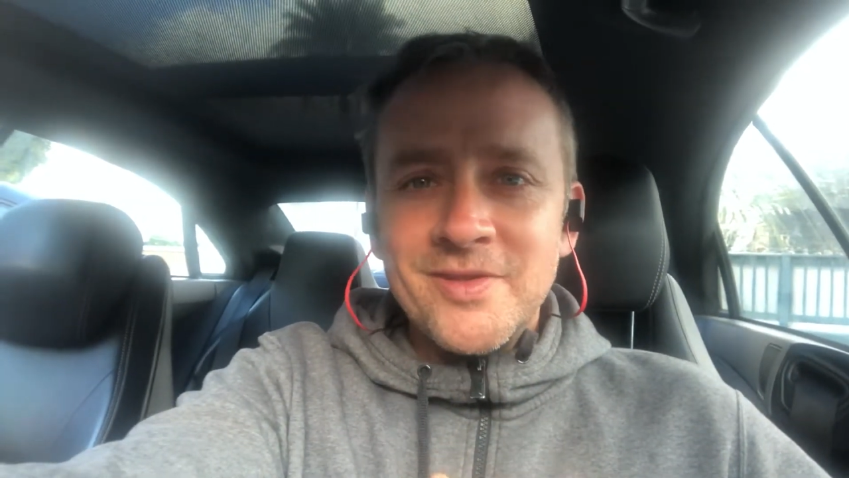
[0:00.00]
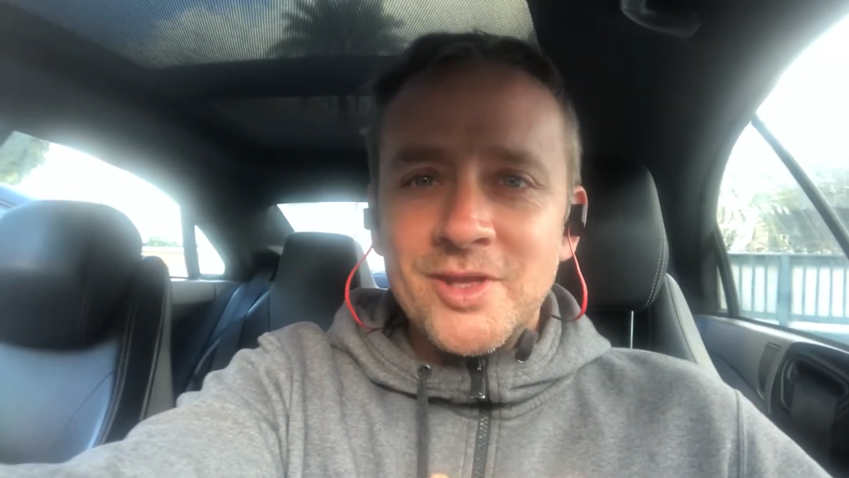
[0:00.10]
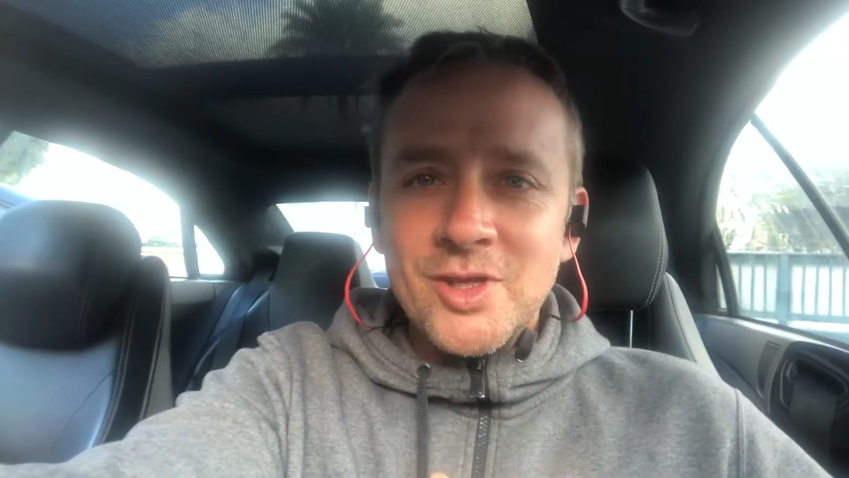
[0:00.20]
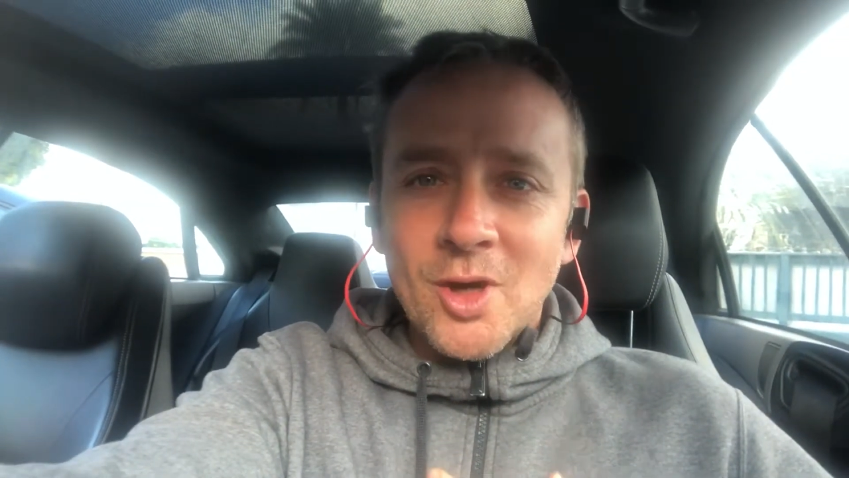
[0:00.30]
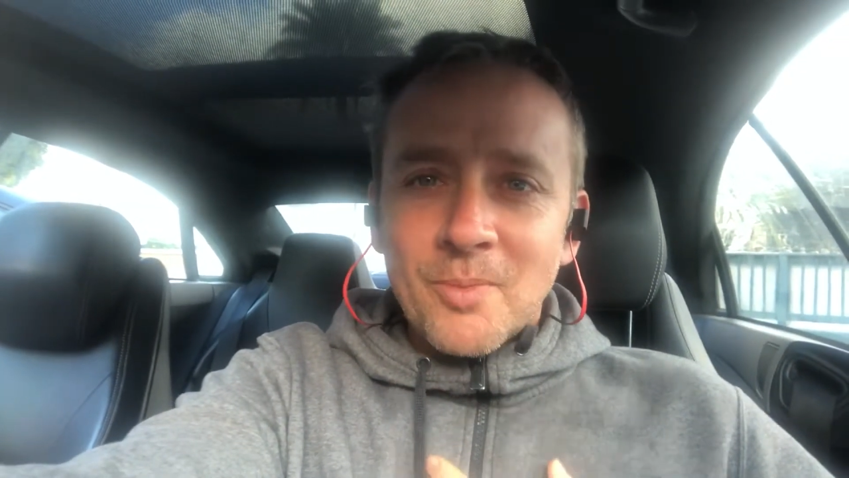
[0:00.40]

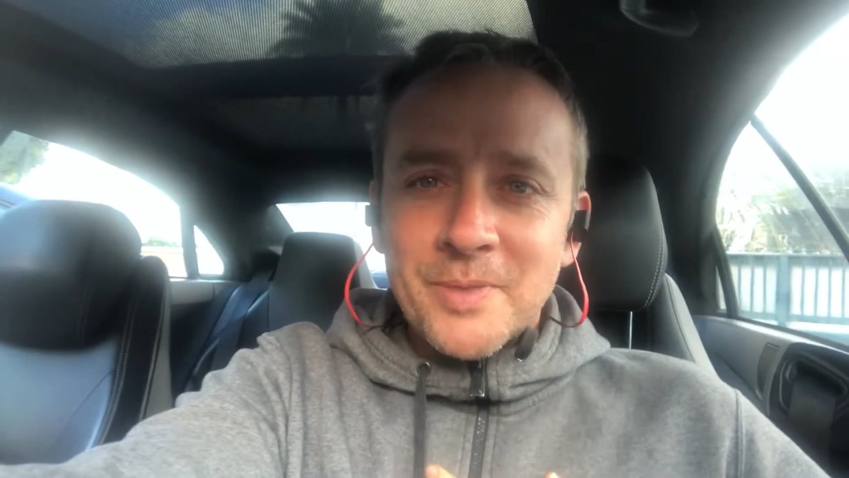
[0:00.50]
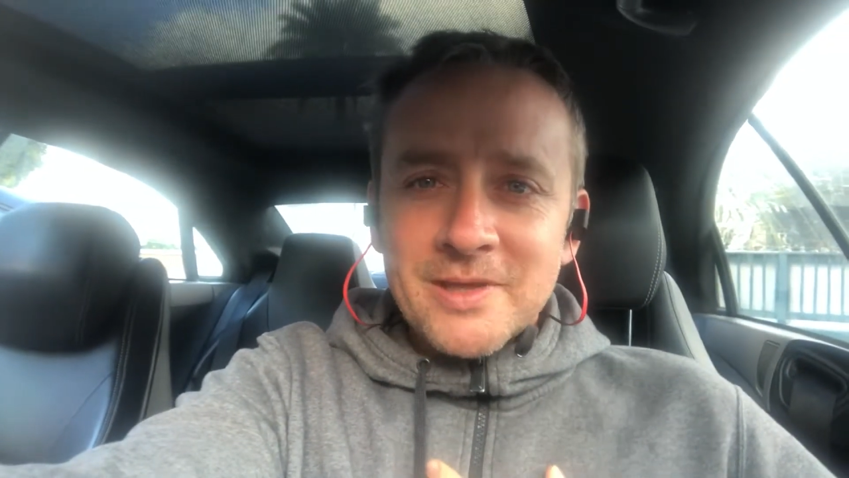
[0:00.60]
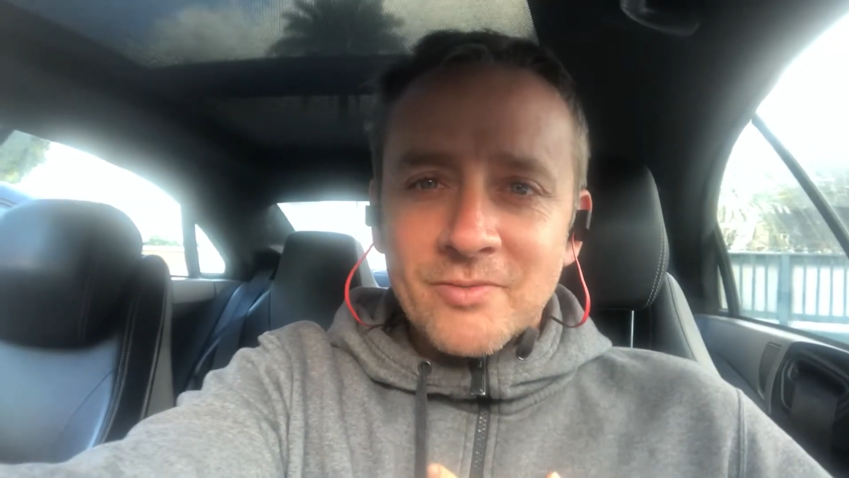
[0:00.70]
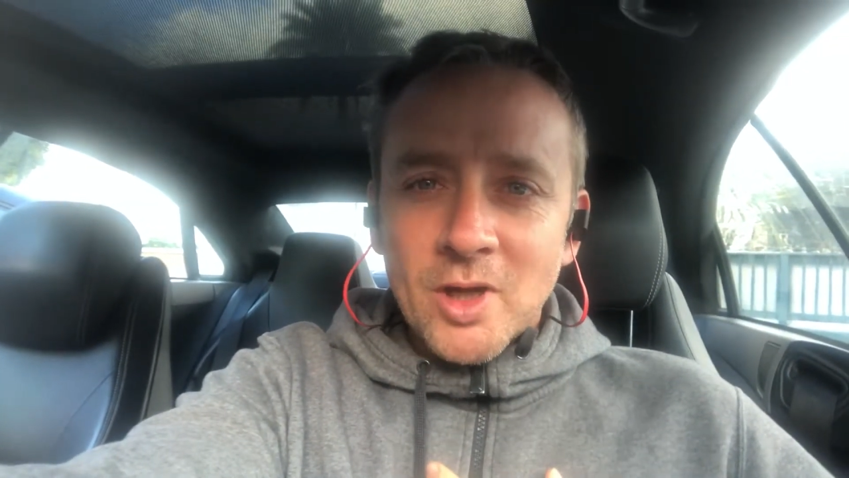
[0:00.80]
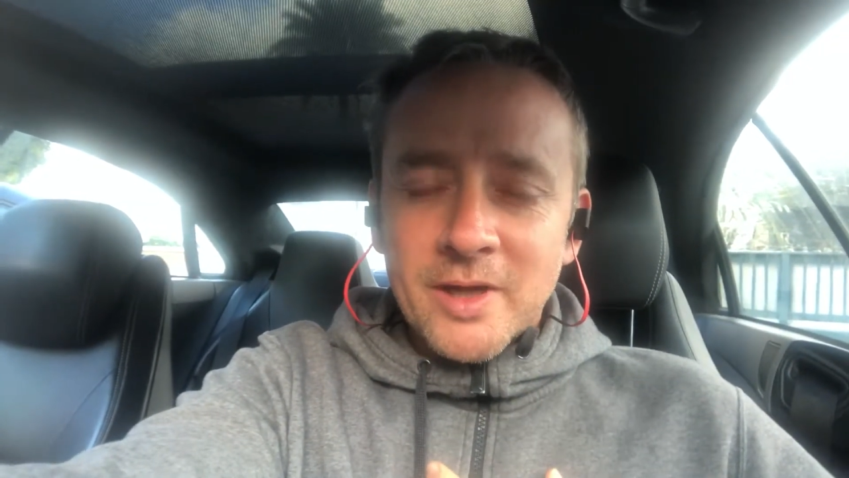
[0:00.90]
than not
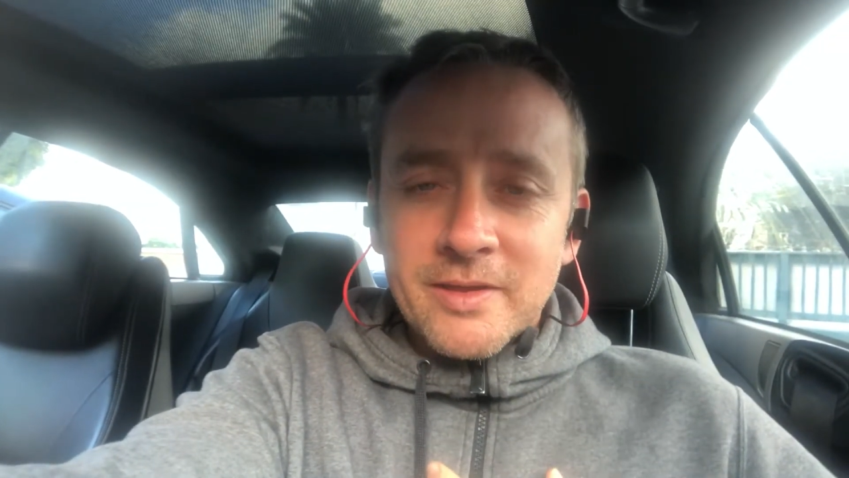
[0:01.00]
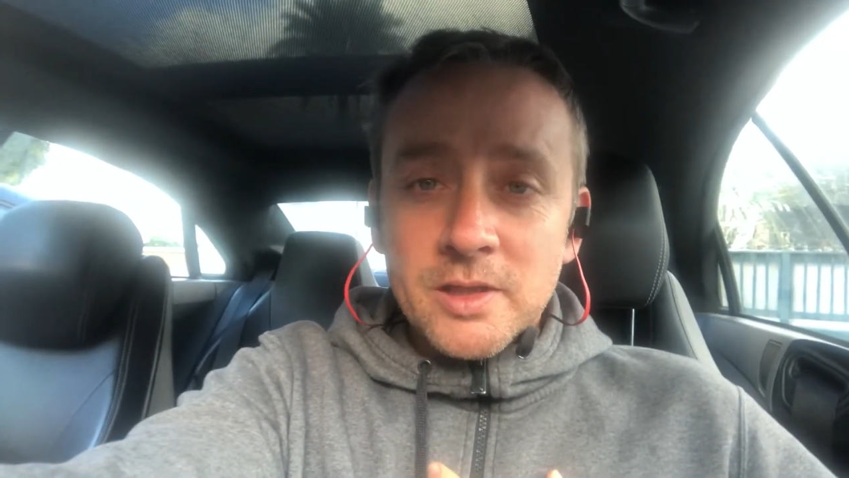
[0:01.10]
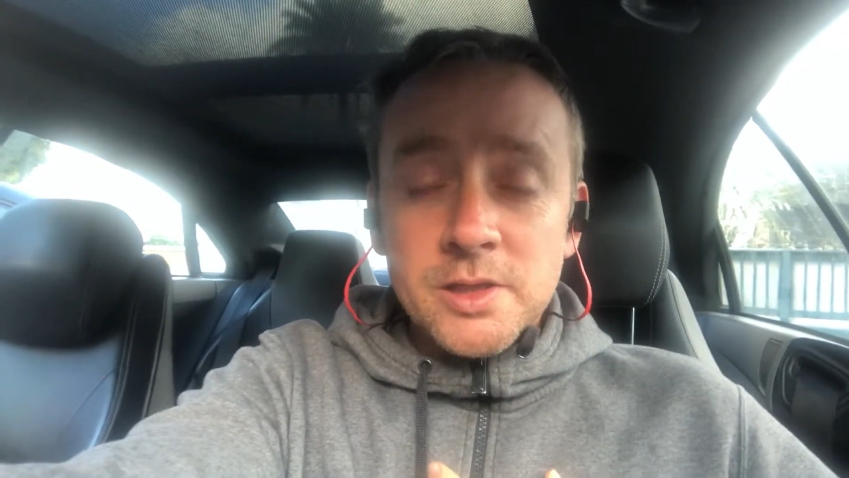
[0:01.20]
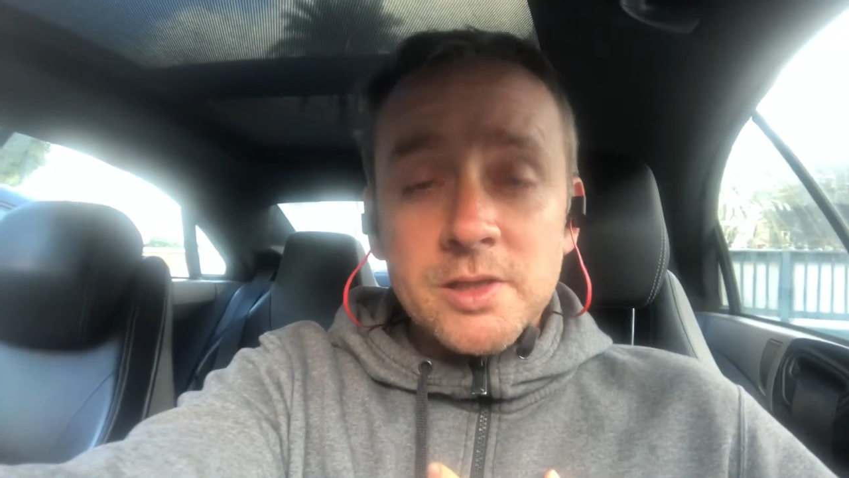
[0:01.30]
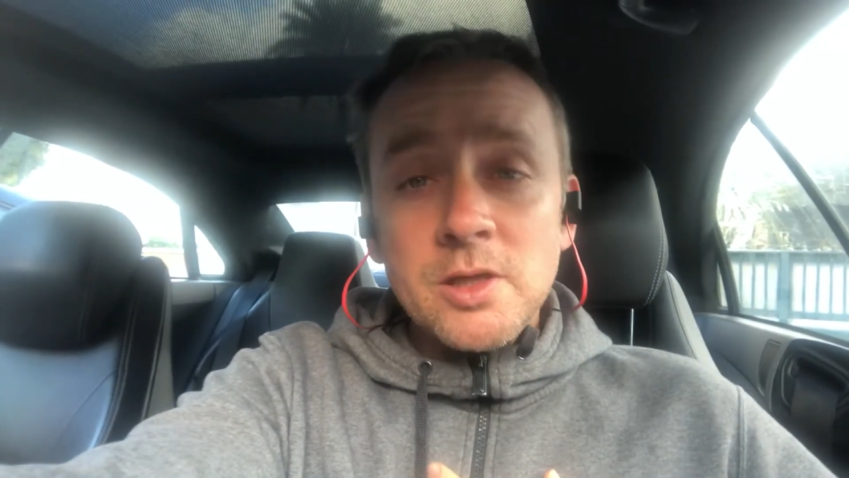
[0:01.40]
be the right
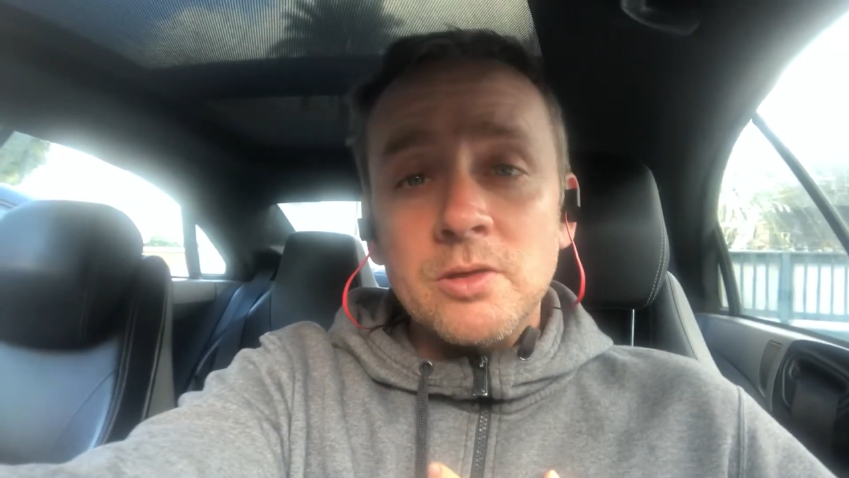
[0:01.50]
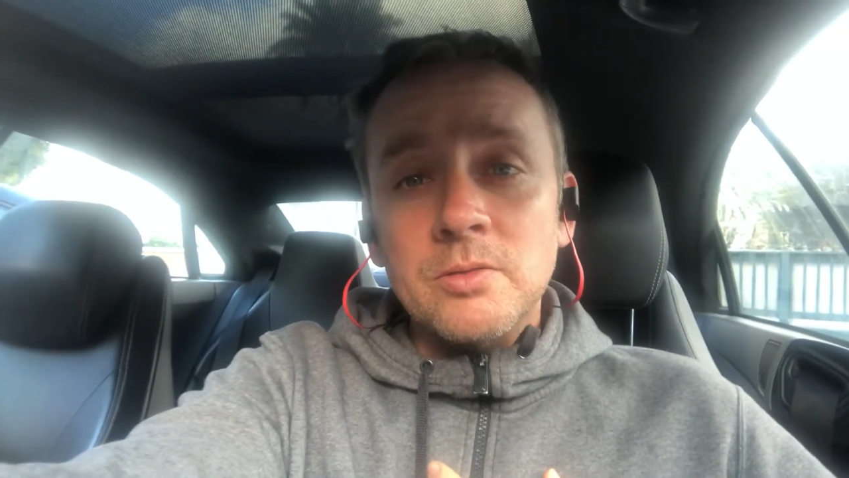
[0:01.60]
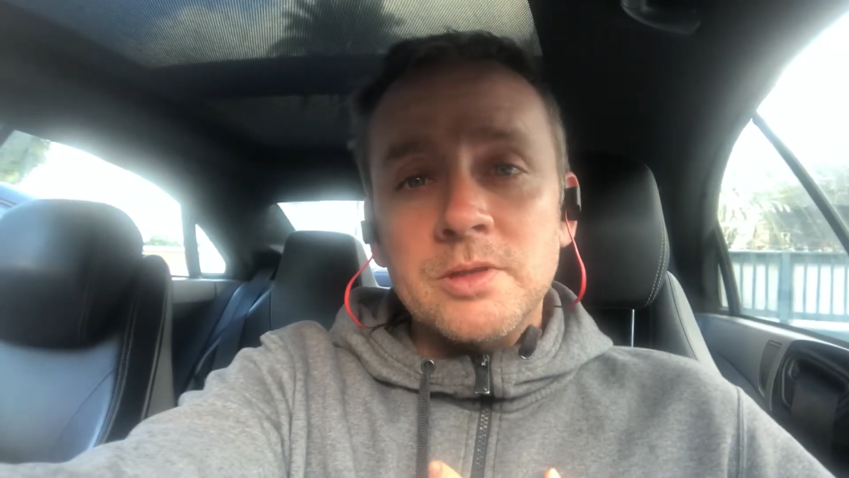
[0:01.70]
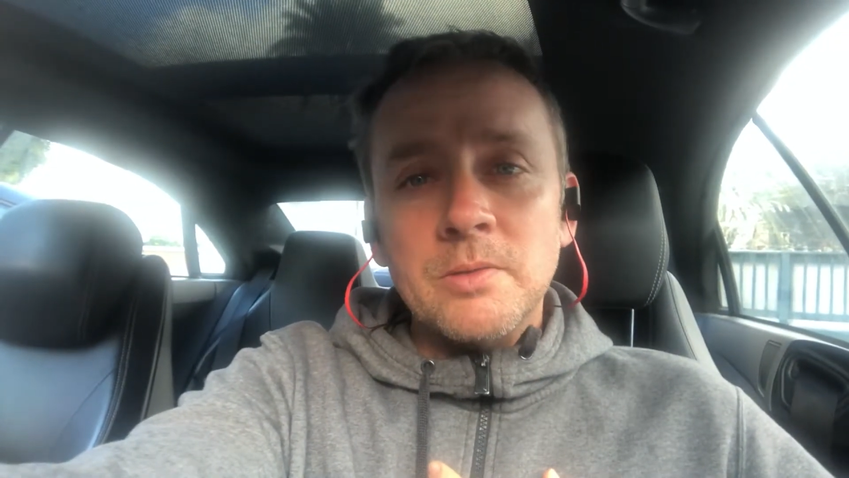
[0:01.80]
thing to do.